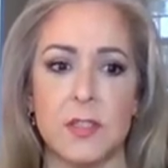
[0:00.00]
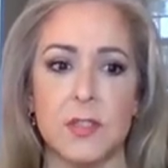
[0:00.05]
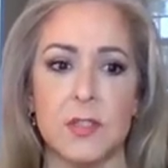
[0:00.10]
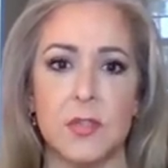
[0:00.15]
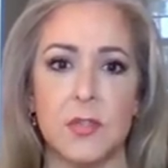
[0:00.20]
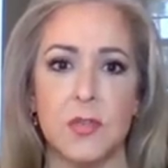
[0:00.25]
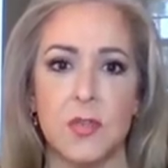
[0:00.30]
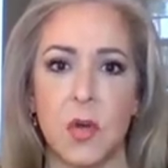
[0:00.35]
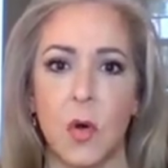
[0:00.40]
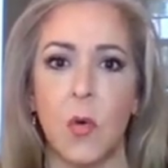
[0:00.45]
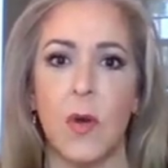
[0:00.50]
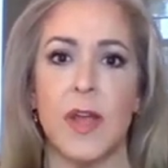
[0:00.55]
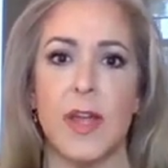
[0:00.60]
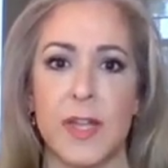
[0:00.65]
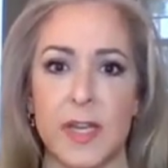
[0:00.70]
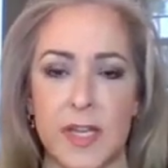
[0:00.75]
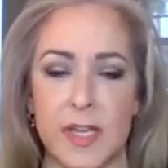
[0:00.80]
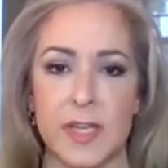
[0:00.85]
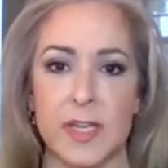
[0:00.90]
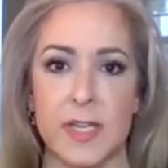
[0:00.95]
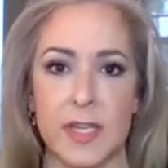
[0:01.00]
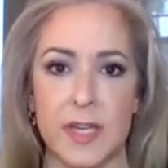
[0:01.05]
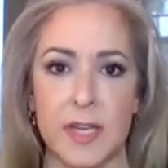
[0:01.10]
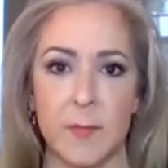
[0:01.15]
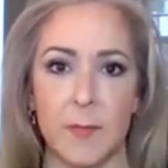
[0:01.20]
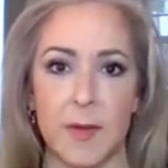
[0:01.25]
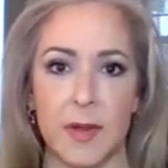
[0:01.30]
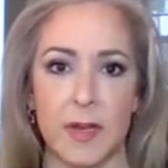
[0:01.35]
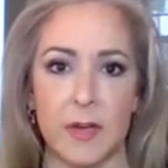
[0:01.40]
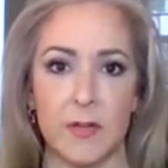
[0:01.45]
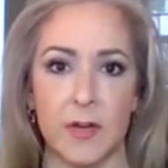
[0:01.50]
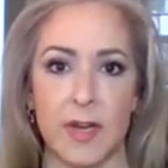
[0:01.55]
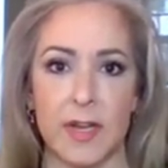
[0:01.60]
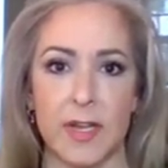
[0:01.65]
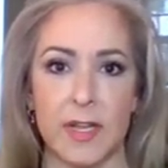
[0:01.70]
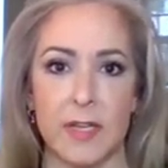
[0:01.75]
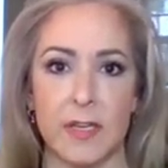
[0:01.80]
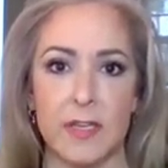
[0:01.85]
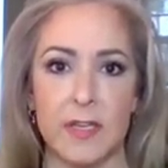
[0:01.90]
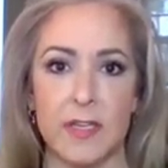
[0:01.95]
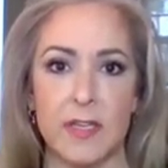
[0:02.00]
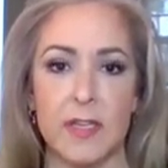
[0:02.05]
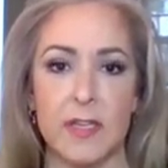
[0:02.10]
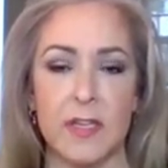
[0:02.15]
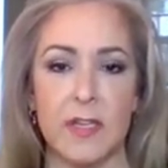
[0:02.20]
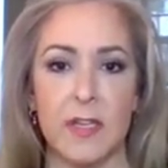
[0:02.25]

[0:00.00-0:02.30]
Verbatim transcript: to go ahead and get it migrated.